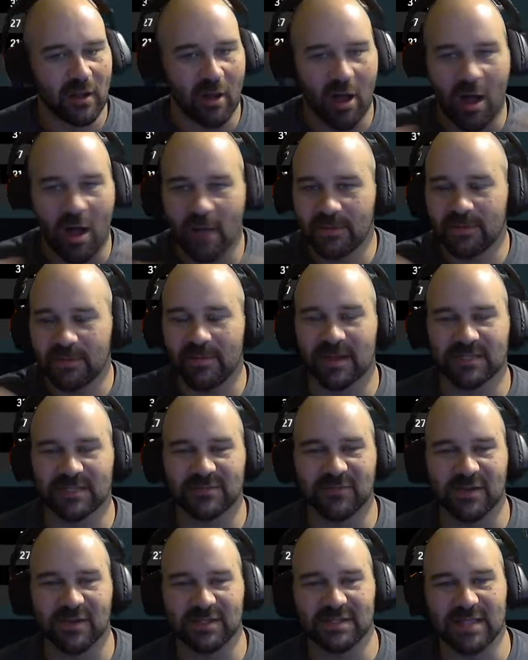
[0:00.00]
Omni-Mechs
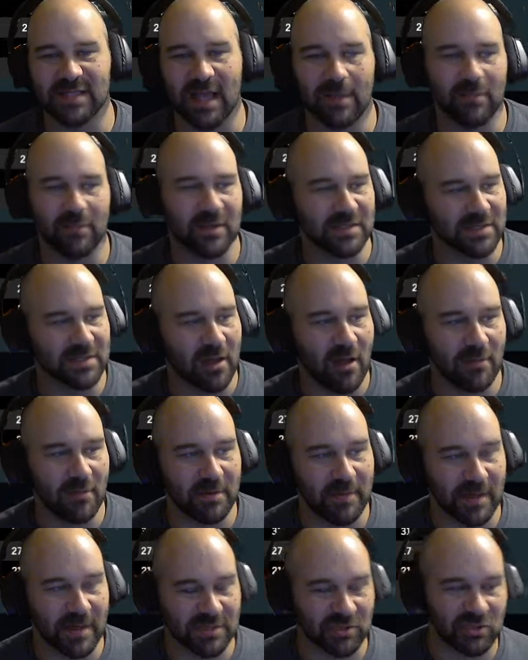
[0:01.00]
fixed that, because
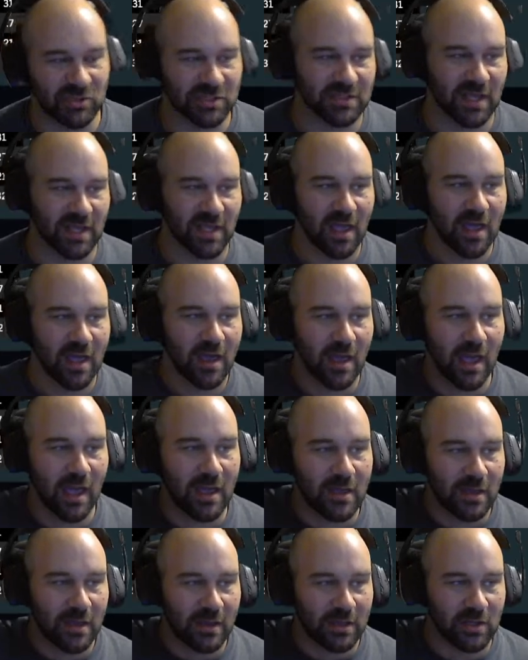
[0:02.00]
Omni-Mechs are just like,
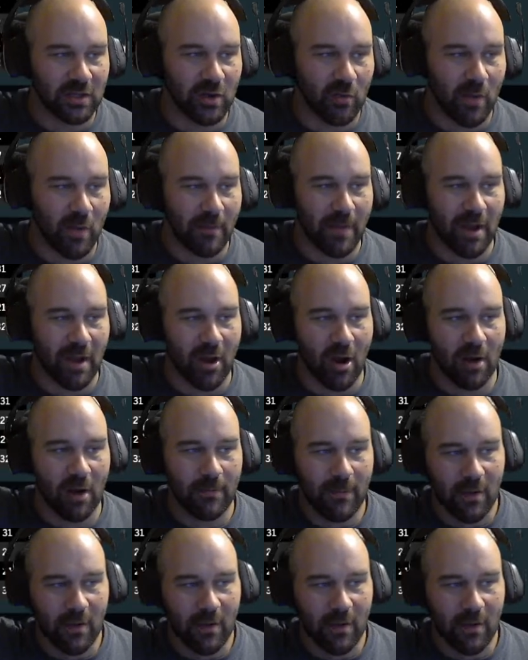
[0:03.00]
hey, you don't want my arm?